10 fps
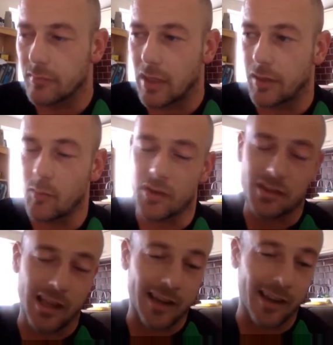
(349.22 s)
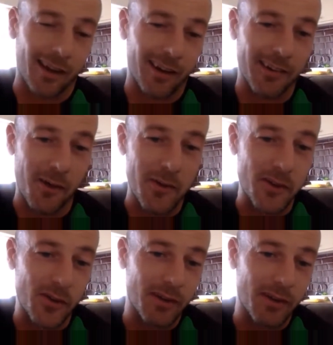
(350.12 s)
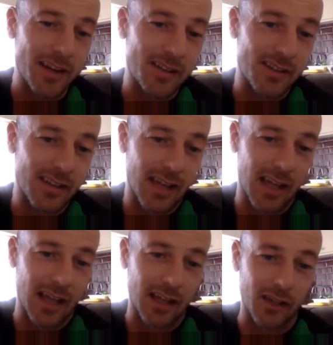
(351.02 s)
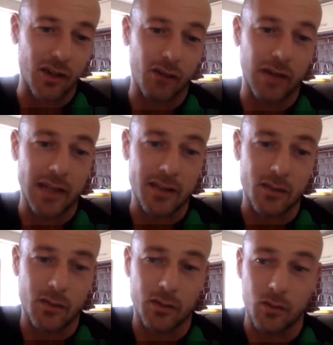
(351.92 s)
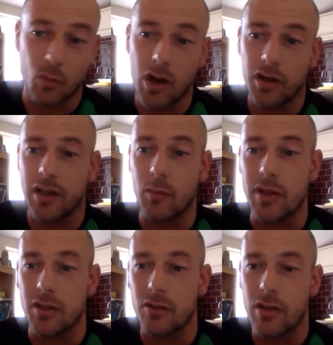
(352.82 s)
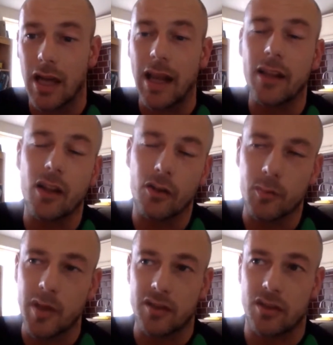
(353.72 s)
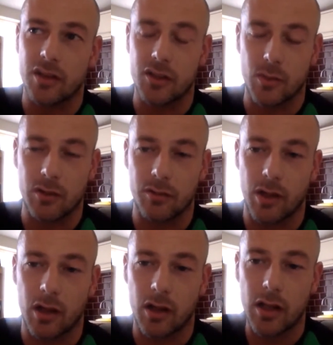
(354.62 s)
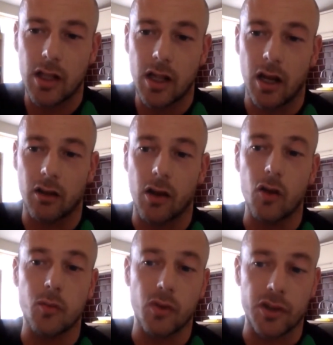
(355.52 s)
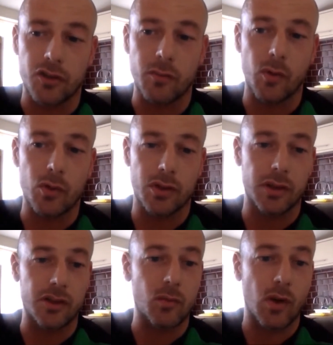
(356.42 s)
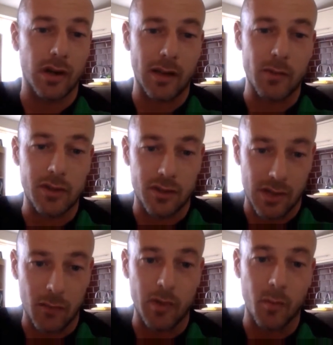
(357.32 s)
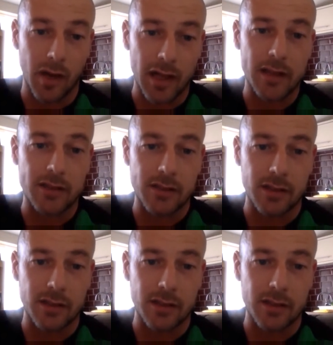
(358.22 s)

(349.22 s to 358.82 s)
I don't mind saying it, our low injury rates can correlate to the work that we do. And that can go on the pitch side as well with our load monitoring, but also the gym work that we set with the players.